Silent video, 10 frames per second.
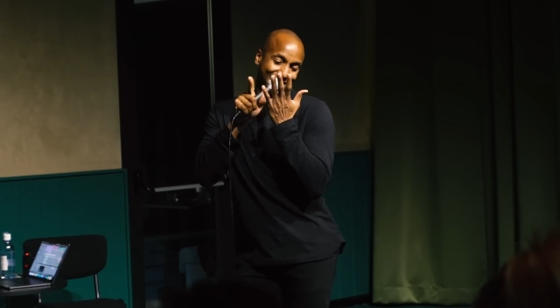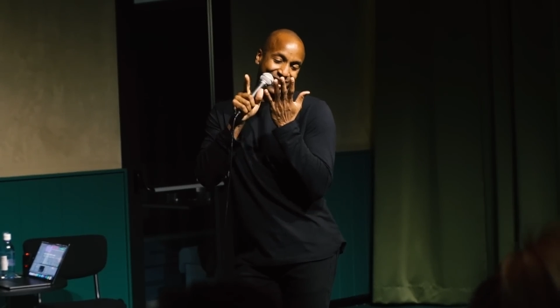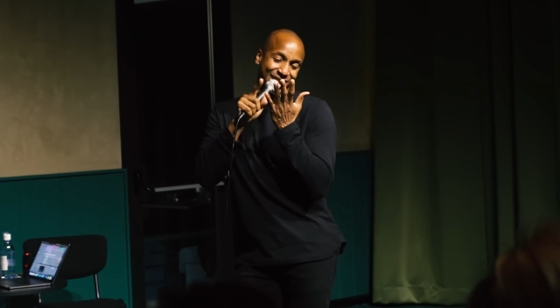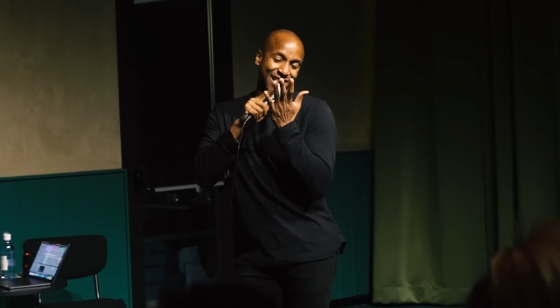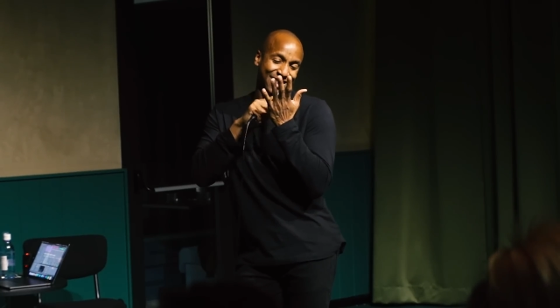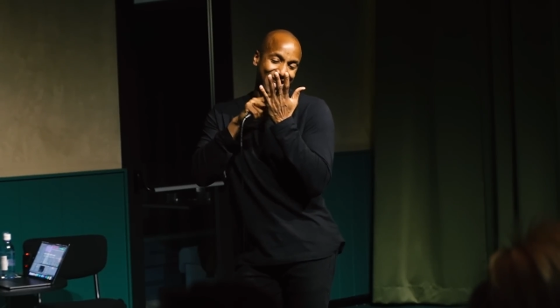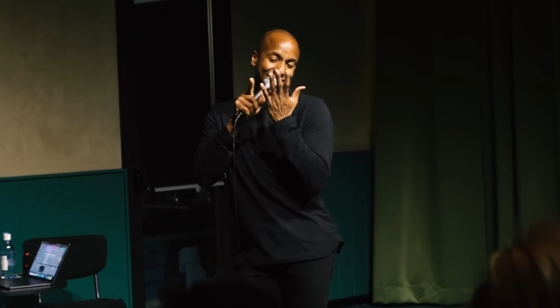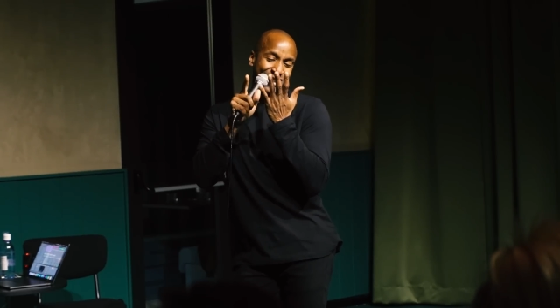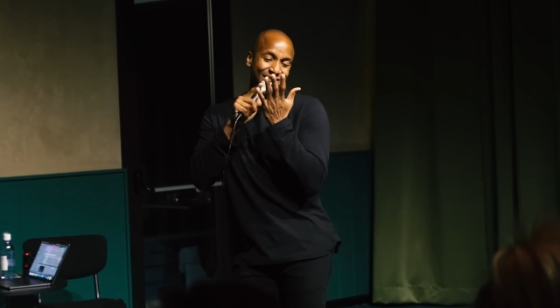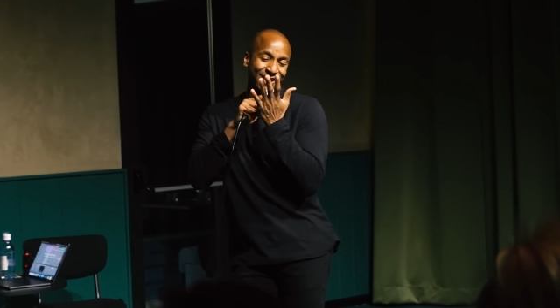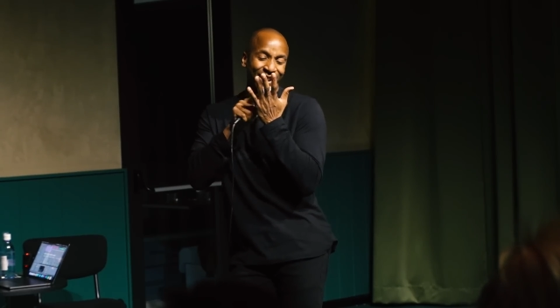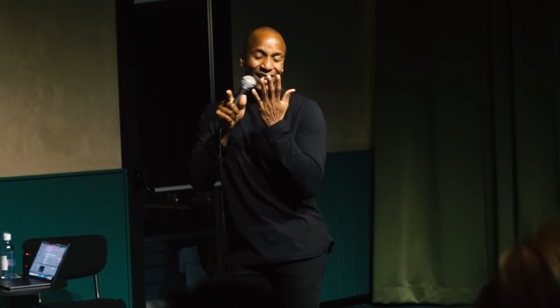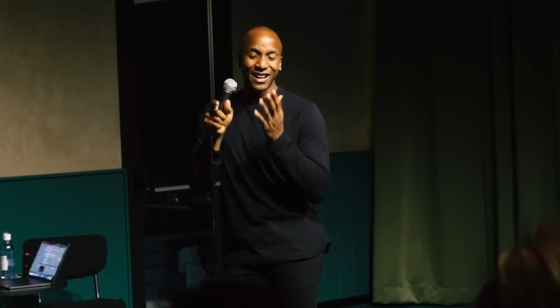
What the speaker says: Check Tinder.